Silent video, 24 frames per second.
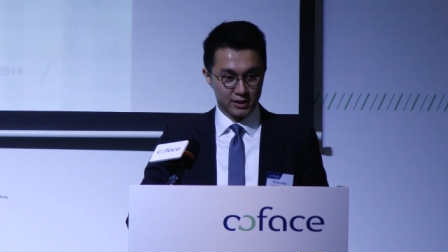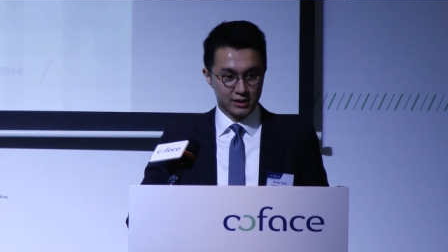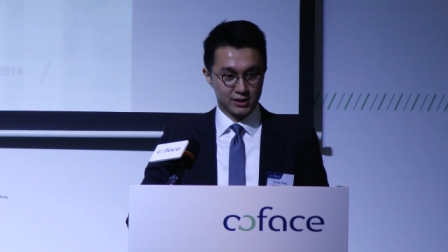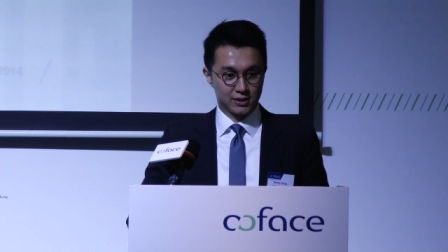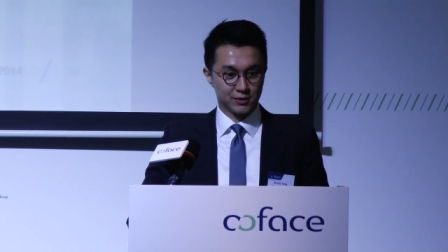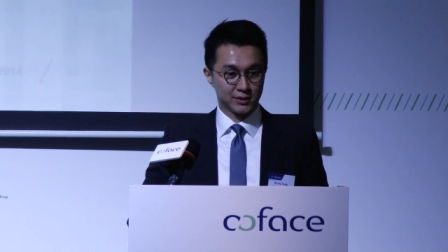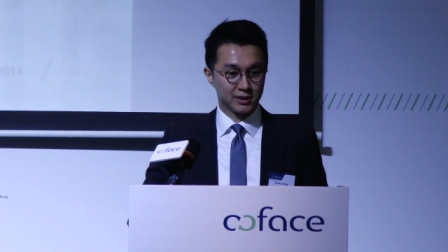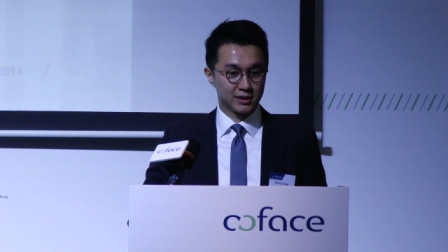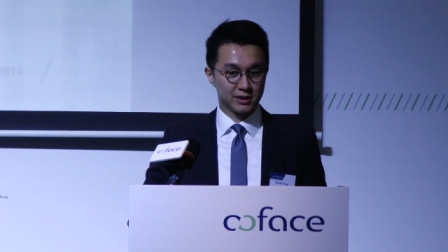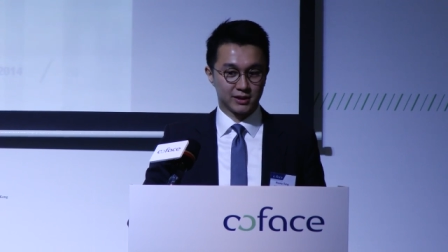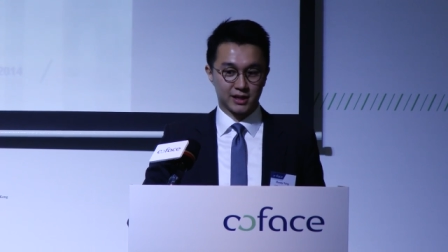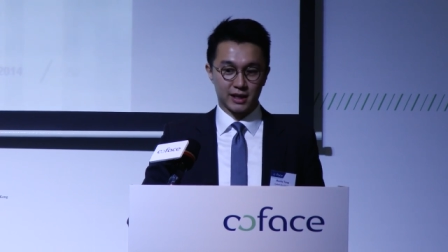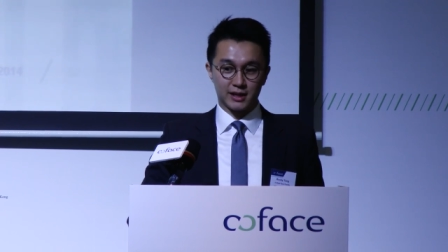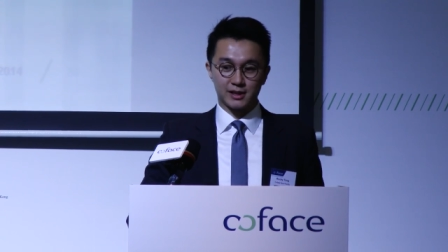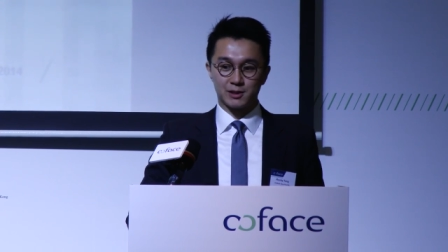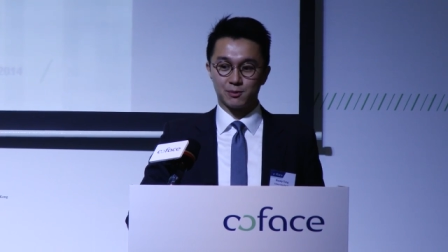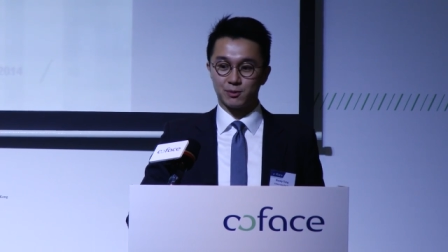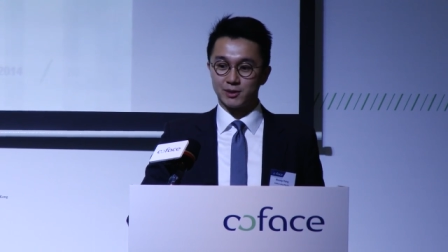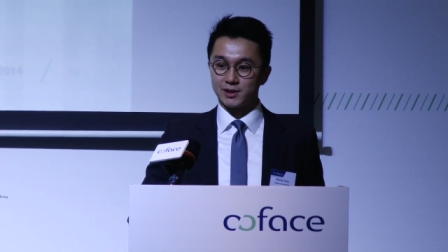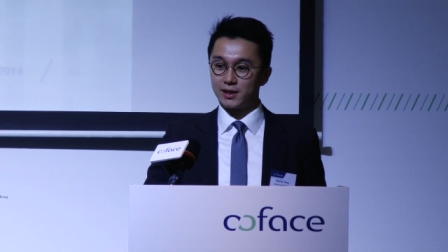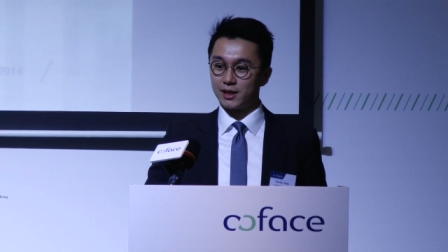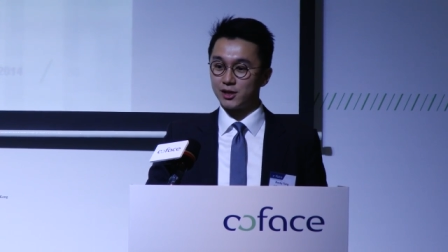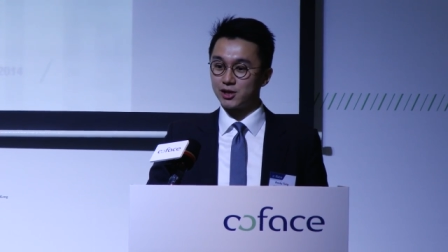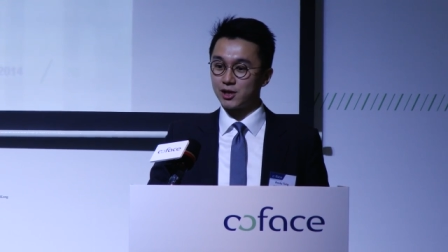So in today's
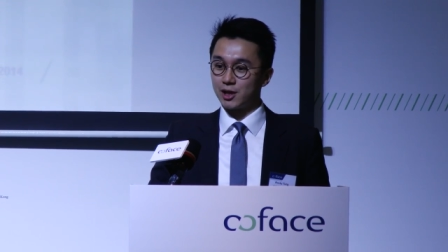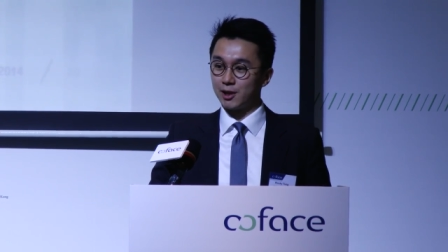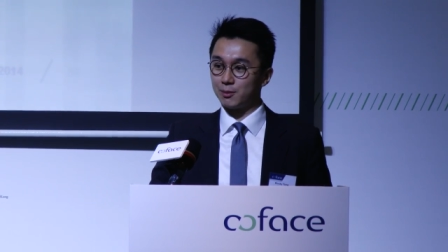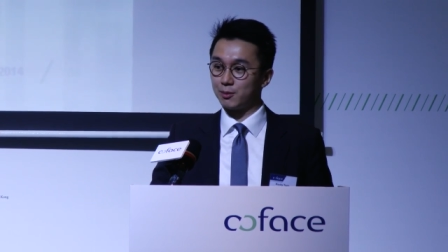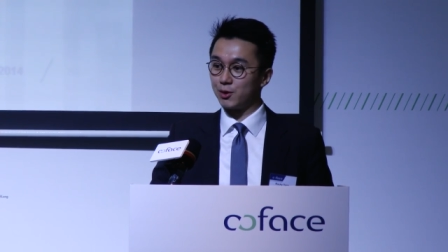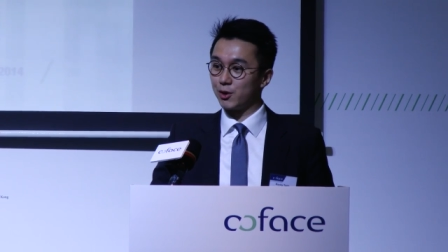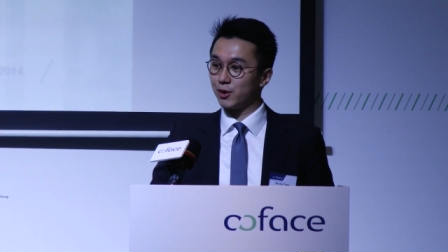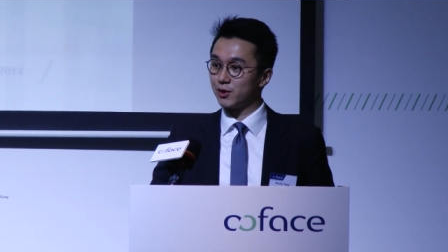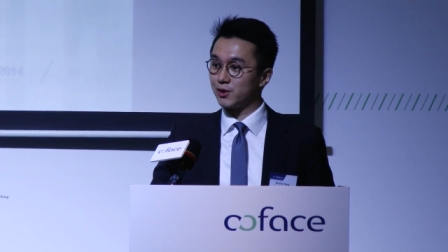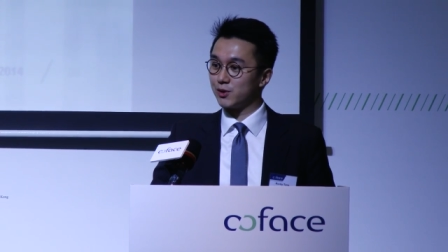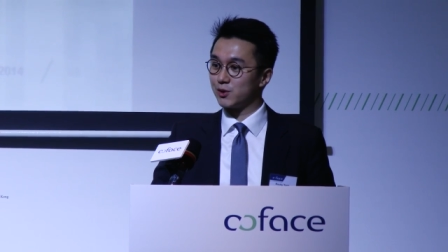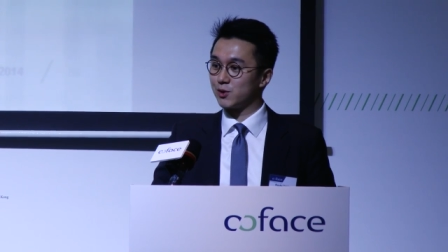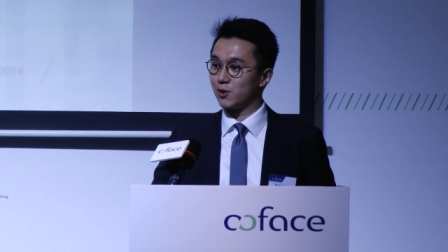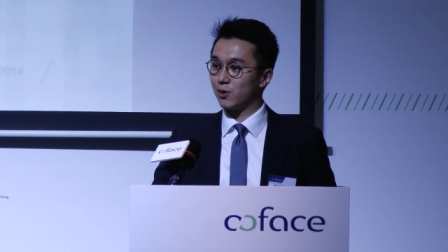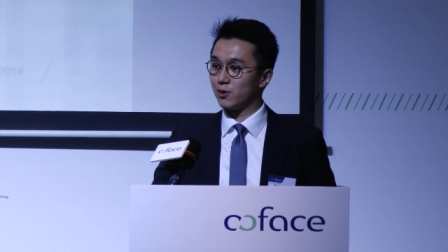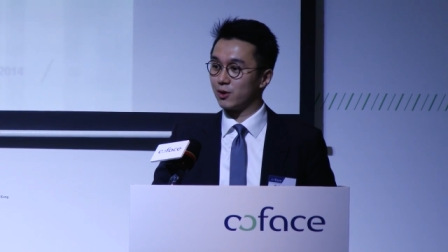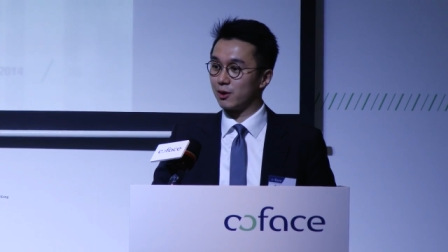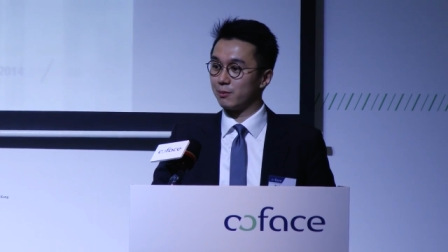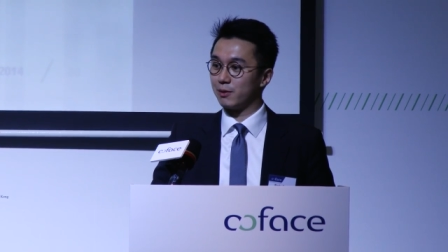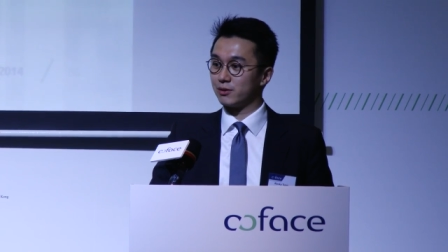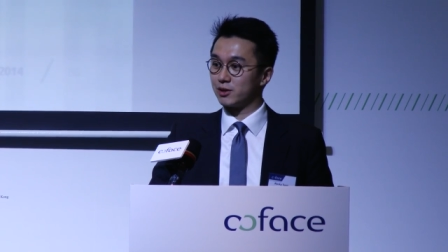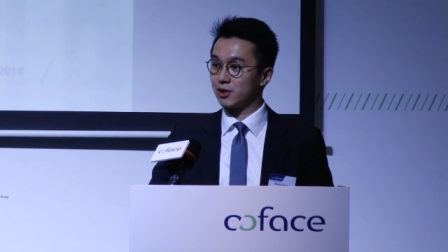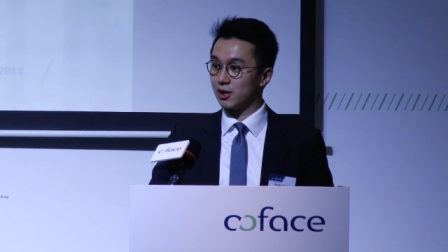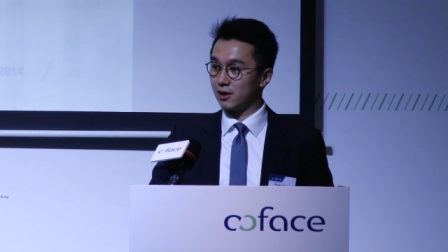presentation, I'm going to
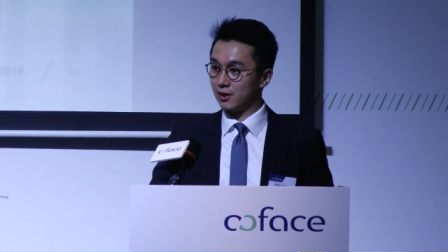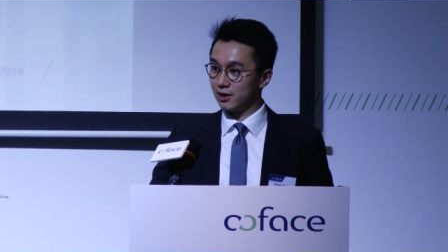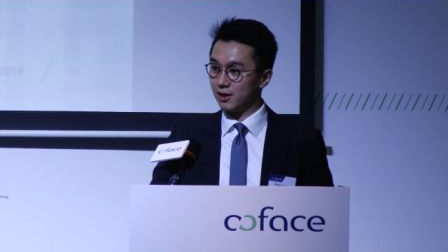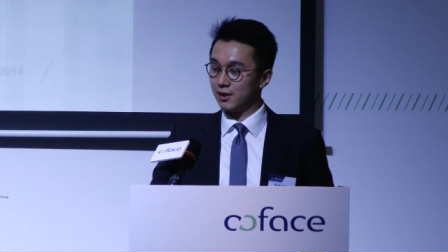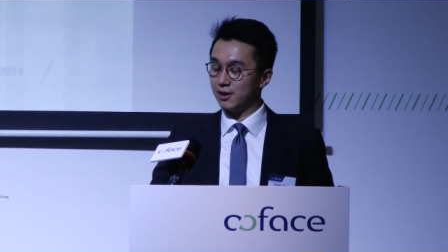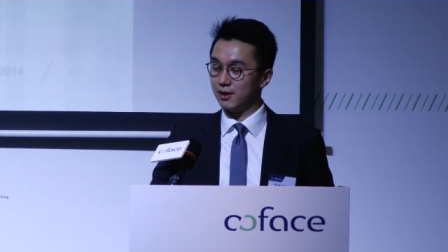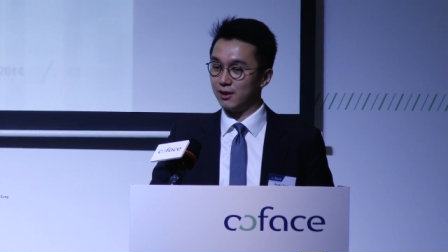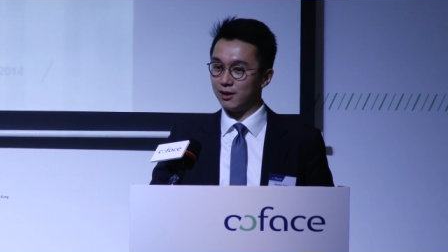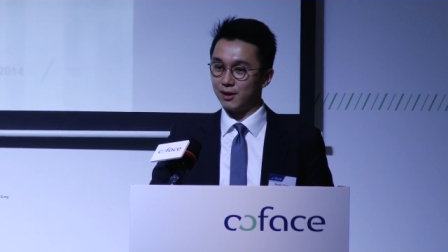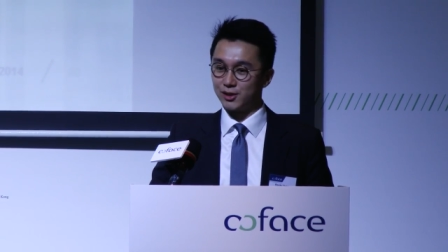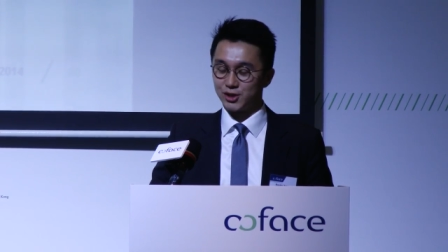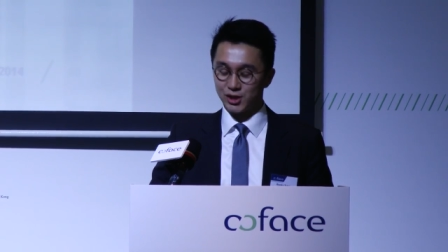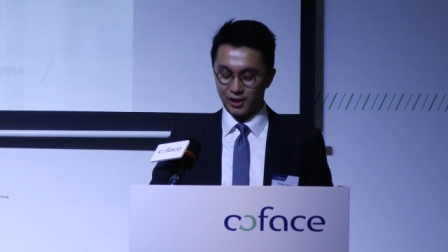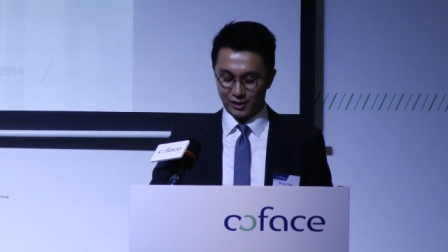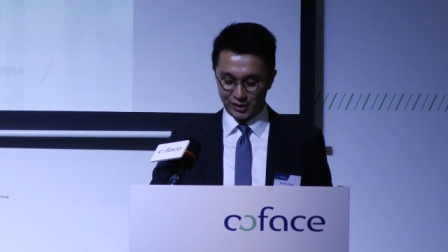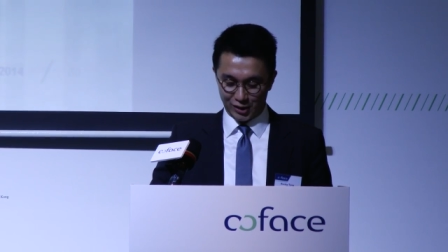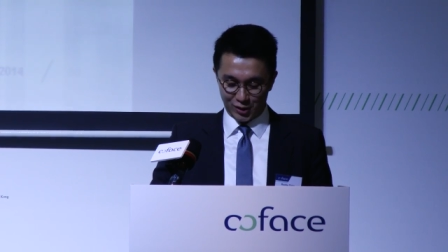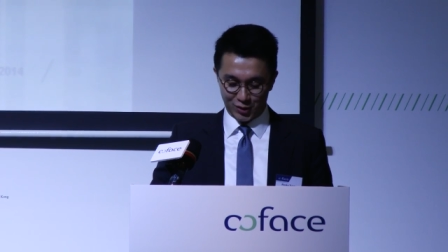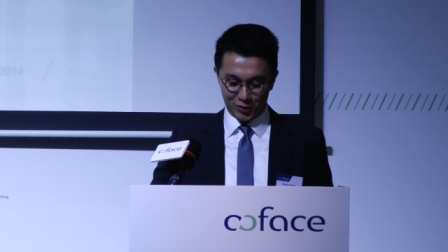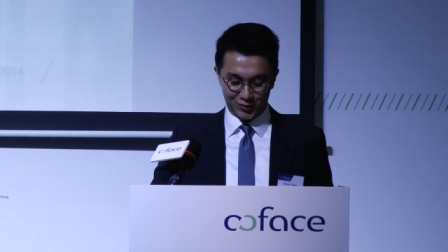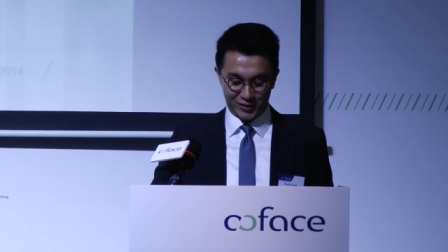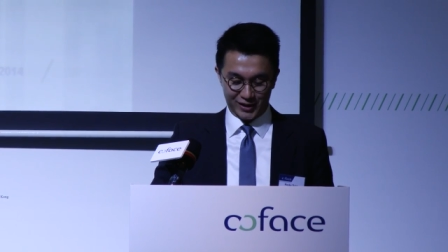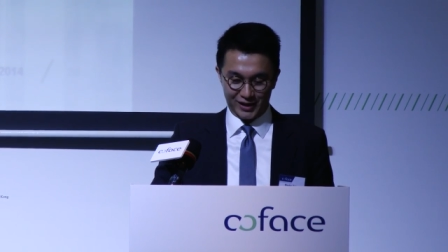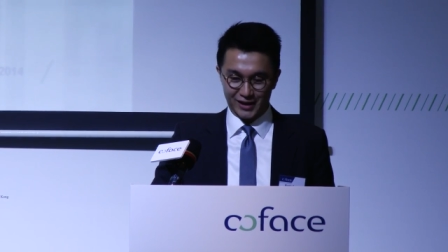talk about China and China
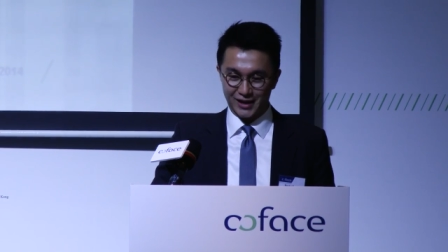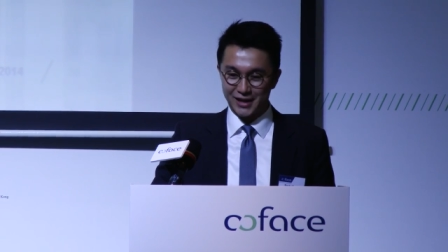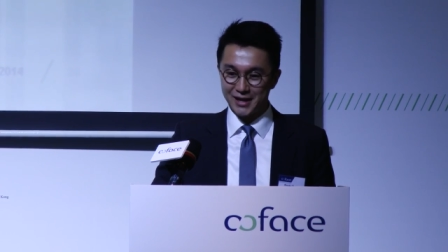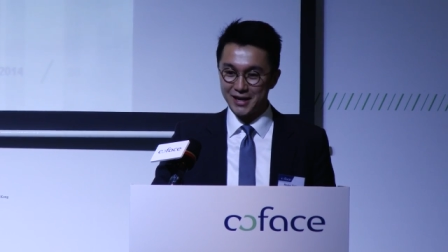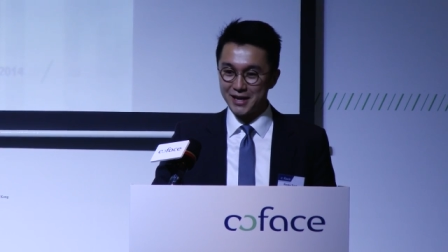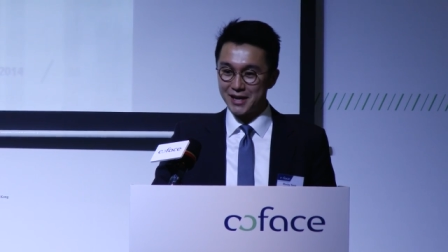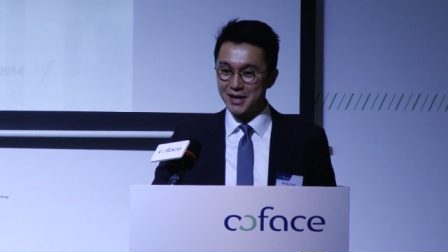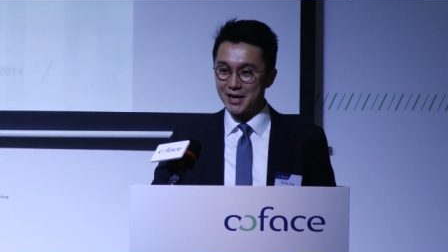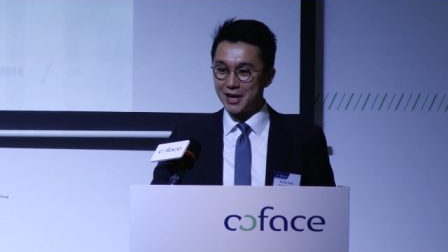only.